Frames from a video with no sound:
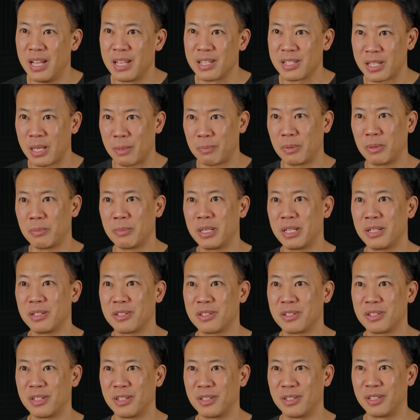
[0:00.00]

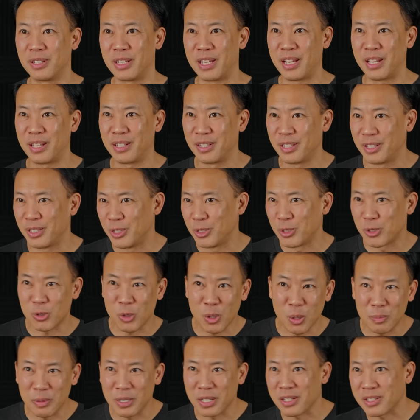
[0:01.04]
supplements and, and the
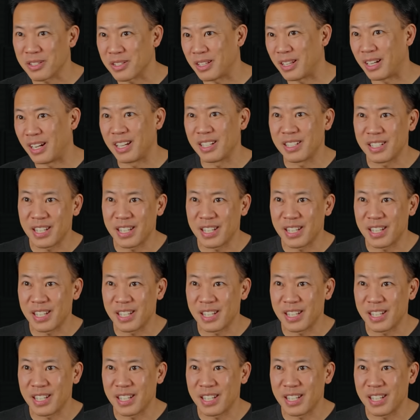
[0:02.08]
nootropics that I